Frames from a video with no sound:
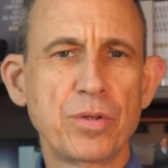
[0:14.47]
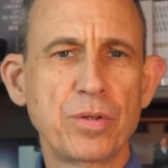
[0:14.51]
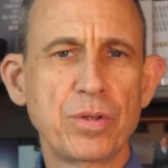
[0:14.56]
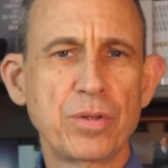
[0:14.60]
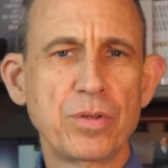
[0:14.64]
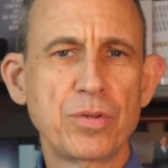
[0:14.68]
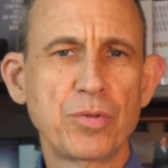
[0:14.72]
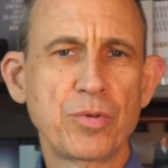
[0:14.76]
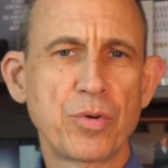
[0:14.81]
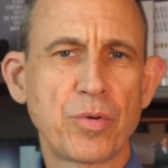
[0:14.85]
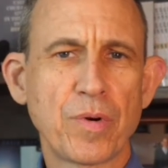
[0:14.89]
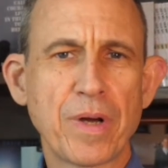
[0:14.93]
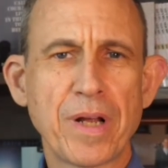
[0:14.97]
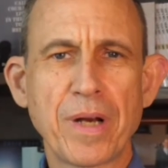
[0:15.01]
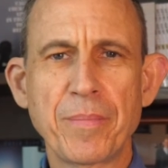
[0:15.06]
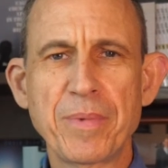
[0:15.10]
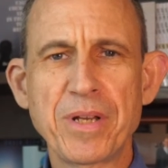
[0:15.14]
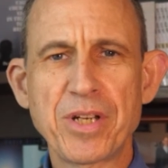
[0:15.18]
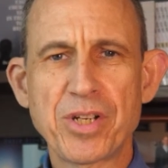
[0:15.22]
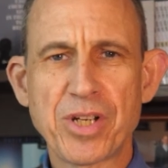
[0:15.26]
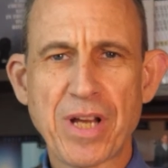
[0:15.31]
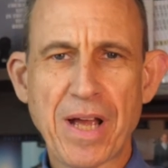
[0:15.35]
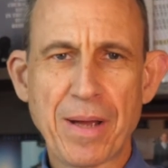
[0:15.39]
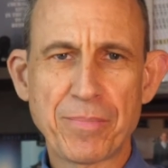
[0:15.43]
Deuteronomy
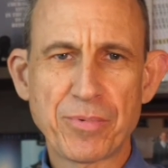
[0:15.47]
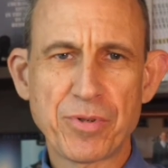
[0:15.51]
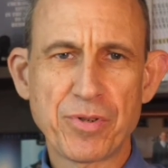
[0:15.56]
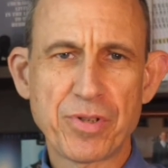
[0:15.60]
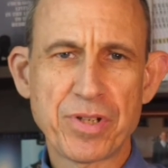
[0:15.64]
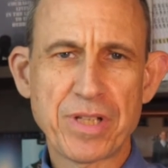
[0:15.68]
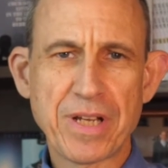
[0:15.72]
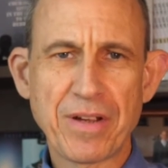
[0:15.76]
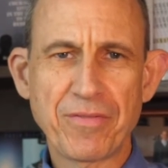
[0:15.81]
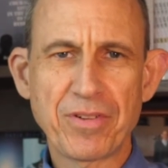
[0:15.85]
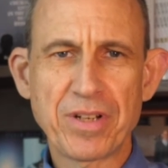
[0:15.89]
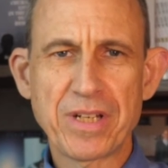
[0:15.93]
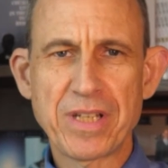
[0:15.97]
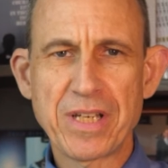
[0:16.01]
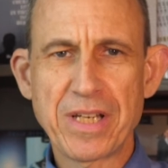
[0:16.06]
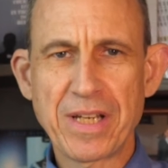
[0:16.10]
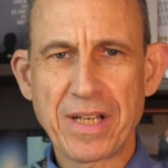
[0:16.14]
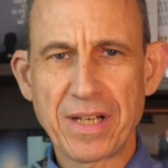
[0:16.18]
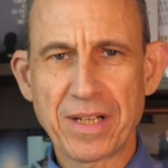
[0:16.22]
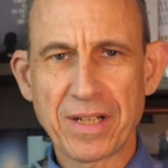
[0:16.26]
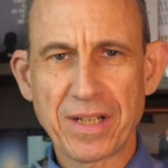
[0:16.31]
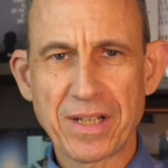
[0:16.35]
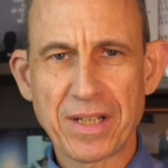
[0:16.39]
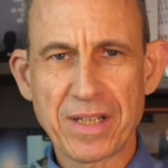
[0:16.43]
chapter
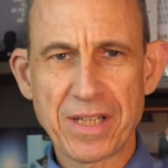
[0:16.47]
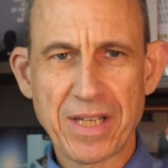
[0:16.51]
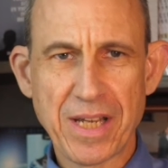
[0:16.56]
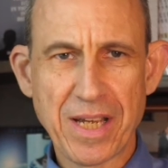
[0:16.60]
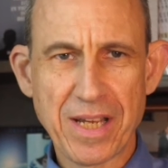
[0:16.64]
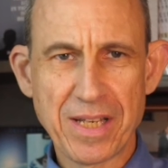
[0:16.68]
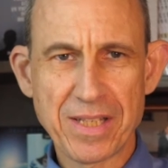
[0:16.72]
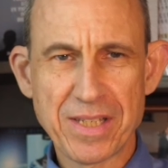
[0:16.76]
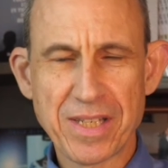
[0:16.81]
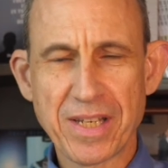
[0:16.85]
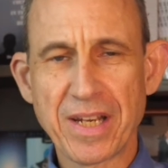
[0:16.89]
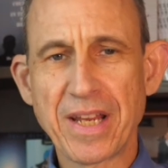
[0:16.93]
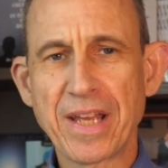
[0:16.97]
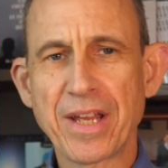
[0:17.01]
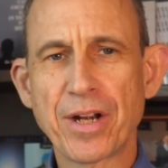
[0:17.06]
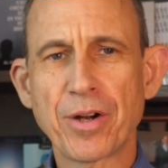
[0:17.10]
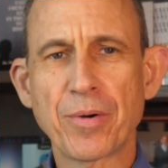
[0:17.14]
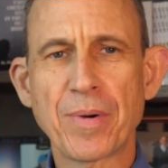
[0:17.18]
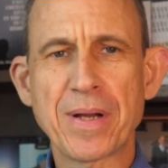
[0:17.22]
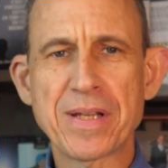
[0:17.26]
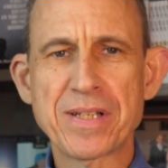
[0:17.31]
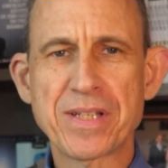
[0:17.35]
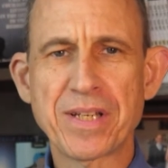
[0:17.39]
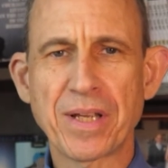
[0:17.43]
17 contains an
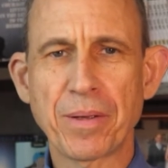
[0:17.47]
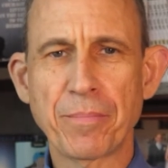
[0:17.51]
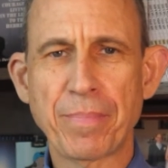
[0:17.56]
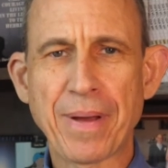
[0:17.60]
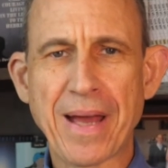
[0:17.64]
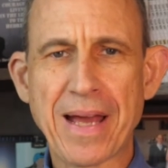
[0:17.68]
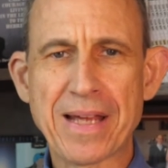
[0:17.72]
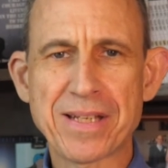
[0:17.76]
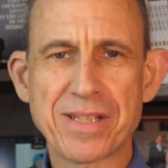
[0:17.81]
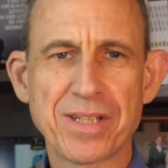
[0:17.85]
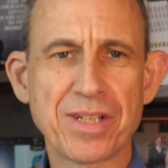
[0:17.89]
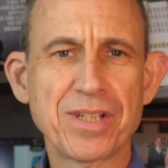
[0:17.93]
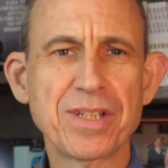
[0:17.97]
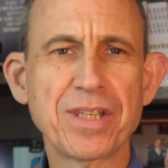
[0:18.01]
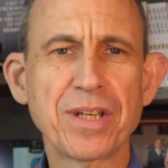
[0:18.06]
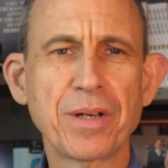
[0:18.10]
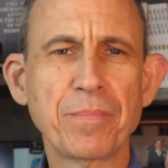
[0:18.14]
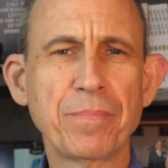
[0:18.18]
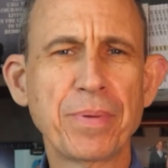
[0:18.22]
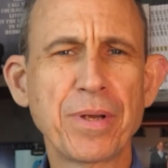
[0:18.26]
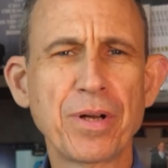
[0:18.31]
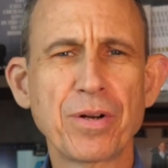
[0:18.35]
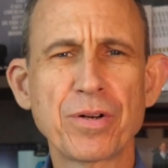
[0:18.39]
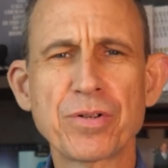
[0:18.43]
interesting passage that
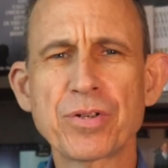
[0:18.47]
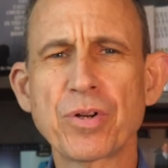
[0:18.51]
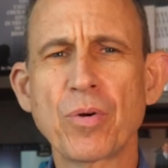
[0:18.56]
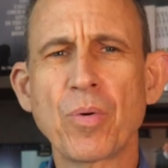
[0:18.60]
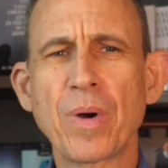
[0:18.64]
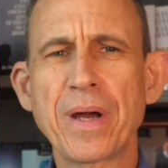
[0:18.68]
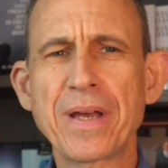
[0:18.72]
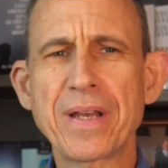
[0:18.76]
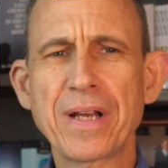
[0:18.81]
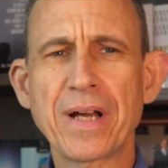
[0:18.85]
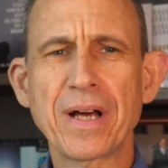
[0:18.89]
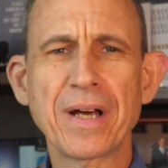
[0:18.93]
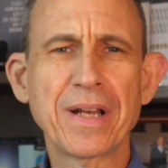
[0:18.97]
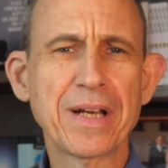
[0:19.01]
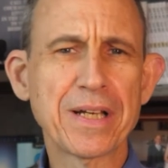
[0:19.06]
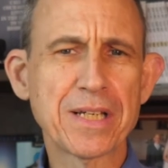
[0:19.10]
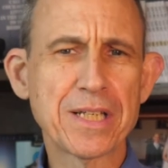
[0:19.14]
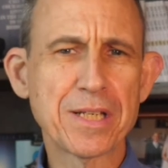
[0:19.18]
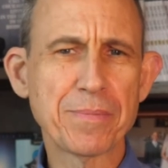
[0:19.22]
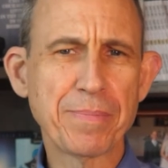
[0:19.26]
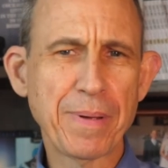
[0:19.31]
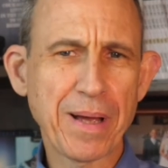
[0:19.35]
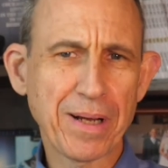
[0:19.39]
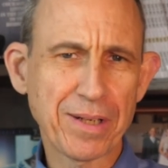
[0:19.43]
appears quite
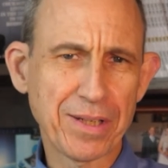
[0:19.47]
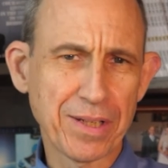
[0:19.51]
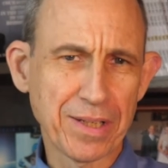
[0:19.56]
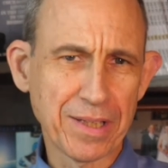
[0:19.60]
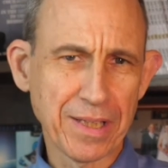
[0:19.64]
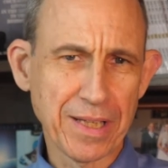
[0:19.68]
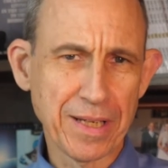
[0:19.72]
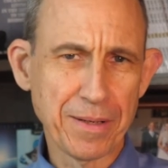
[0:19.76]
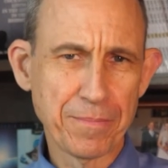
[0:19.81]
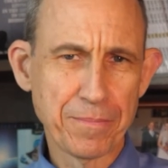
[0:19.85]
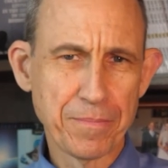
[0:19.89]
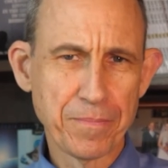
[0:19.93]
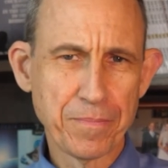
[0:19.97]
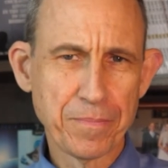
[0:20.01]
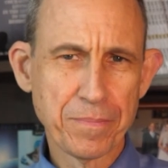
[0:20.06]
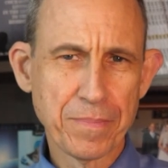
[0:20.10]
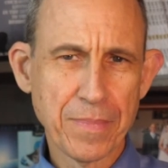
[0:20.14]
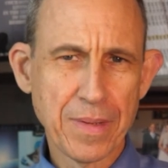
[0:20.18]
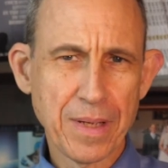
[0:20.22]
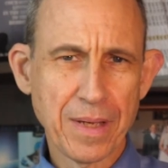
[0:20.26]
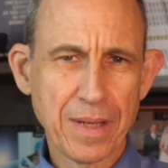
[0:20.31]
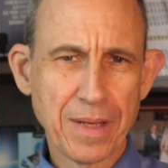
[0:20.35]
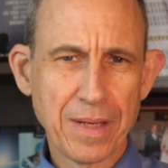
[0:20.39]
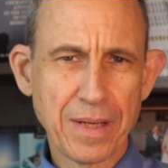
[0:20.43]
unexpectedly,
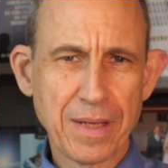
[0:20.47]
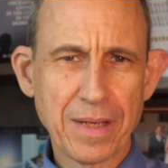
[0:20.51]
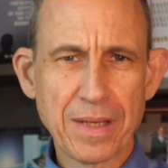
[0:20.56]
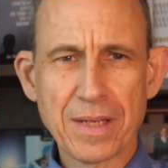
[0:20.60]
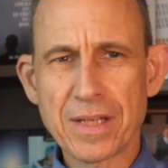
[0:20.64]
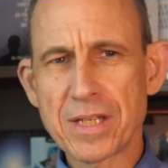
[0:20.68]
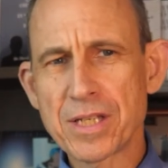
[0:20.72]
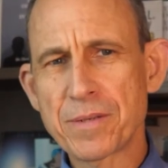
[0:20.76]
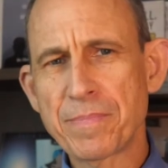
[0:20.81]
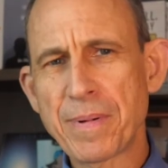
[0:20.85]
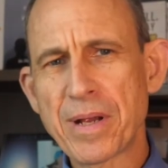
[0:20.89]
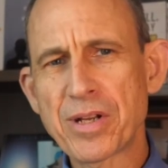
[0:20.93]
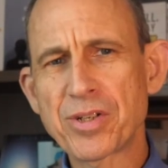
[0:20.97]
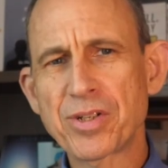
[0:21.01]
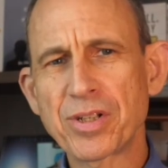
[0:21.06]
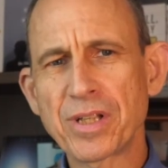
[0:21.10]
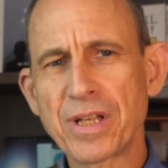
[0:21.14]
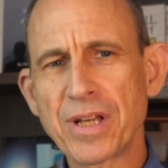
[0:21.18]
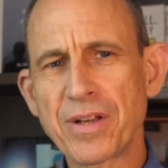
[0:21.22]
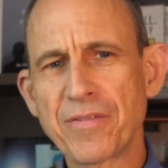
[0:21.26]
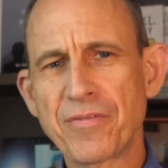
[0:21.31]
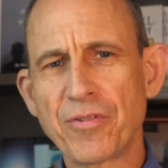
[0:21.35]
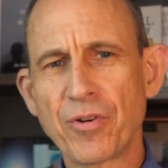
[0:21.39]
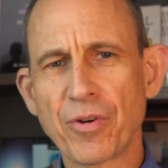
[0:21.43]

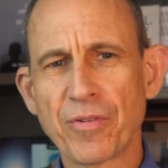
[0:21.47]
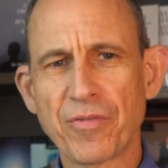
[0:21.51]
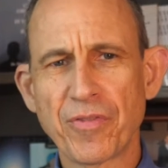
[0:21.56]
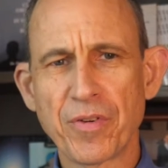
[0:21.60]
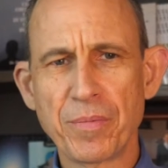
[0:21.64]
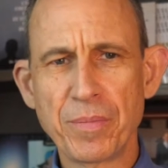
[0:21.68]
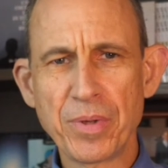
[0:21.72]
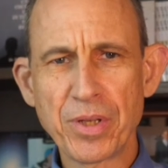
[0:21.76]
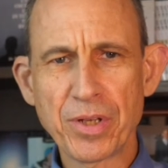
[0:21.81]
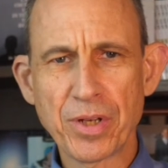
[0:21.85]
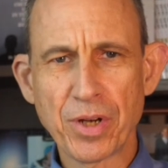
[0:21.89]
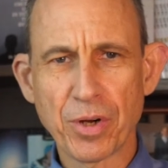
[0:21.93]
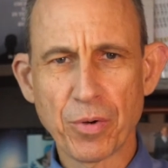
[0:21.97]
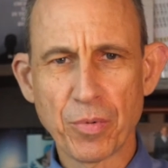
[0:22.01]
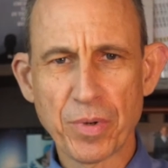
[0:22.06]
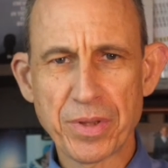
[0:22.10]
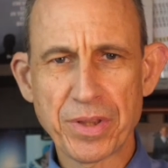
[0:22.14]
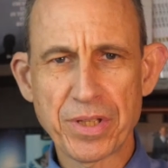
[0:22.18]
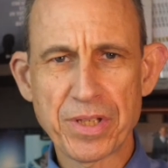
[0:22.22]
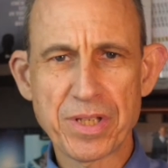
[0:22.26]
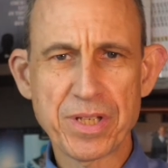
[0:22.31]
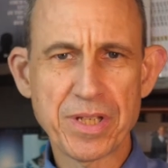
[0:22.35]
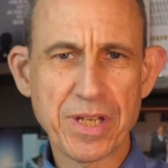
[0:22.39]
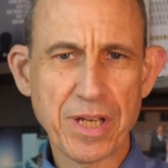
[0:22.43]
especially if you're familiar
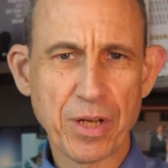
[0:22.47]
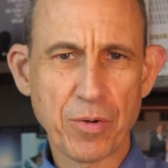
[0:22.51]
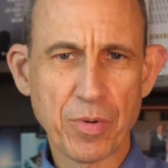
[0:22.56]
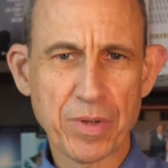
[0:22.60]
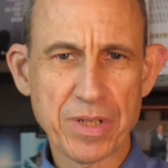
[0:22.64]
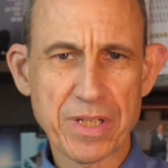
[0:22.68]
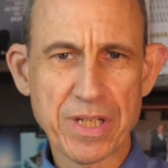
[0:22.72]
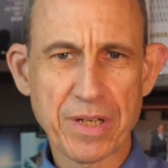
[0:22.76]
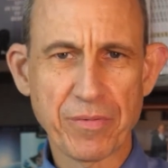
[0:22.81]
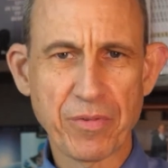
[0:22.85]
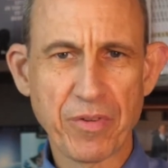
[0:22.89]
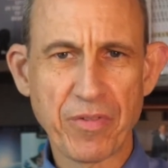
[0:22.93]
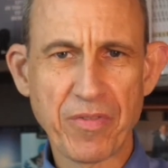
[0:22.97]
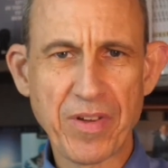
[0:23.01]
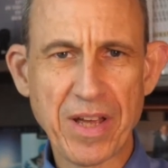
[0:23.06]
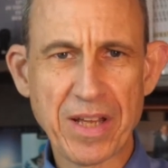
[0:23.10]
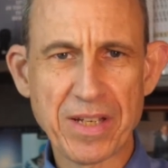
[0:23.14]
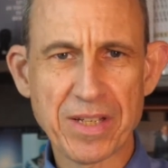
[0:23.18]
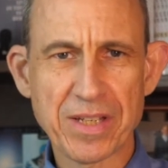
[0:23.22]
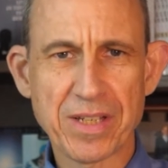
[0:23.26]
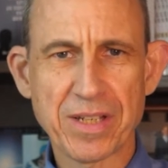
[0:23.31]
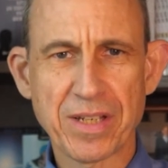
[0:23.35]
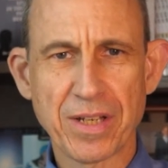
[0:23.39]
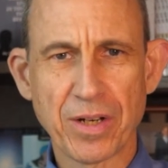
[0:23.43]
with the sequence of
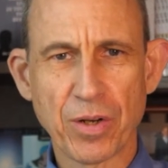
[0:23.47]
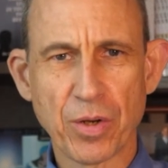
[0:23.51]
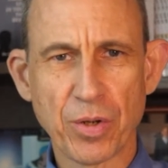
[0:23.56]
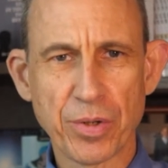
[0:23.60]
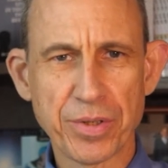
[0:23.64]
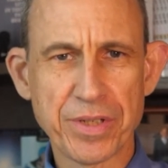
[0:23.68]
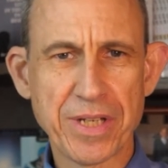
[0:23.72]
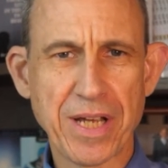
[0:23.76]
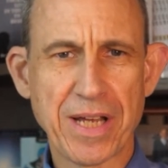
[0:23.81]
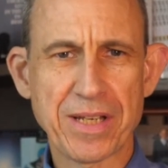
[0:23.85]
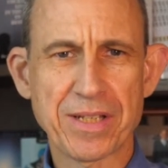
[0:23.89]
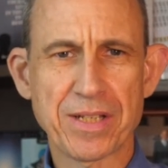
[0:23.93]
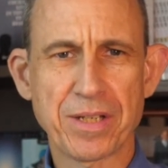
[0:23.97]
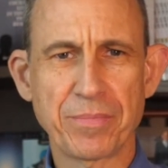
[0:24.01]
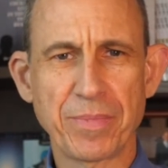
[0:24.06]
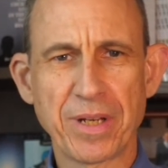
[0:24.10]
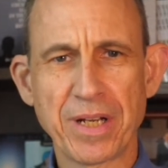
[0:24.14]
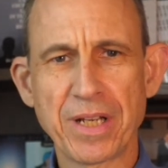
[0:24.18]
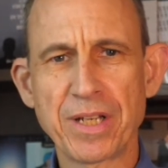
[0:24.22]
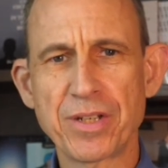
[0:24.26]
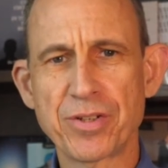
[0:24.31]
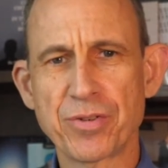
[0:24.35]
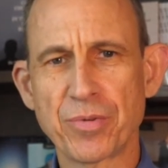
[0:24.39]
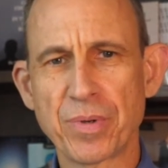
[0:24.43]
events in Old
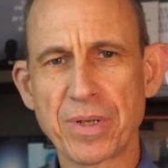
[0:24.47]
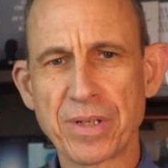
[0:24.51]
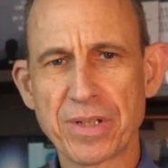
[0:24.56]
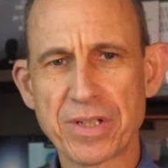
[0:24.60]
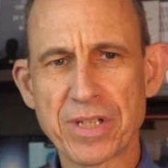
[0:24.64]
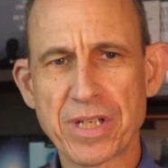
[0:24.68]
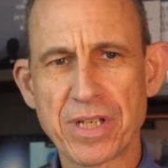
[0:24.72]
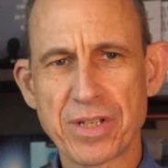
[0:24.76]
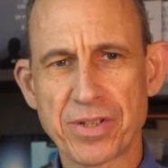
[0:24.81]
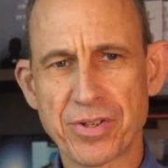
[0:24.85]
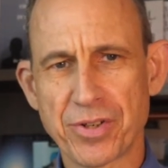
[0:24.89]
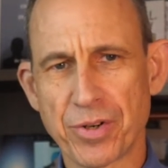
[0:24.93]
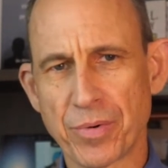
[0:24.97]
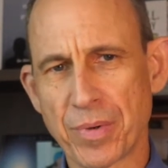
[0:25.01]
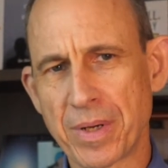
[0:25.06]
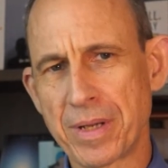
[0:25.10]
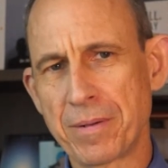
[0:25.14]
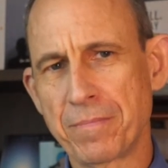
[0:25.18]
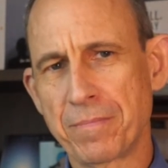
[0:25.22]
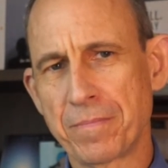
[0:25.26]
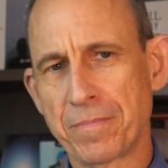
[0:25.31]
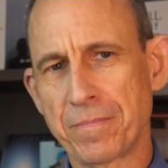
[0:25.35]
Testament Israel's history.